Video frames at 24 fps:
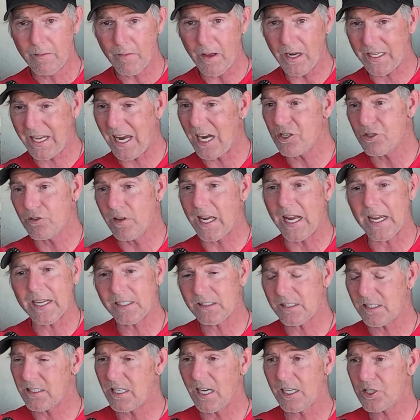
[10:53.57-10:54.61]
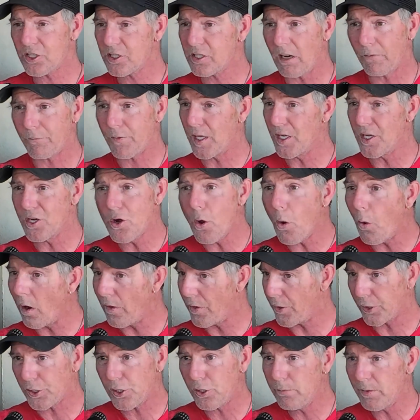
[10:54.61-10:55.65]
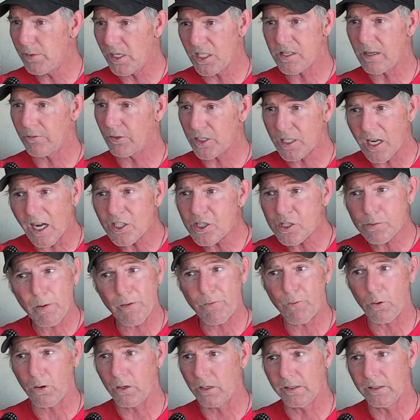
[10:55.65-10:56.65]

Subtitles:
occasionally I get to touch stuff that no other human has ever touched before.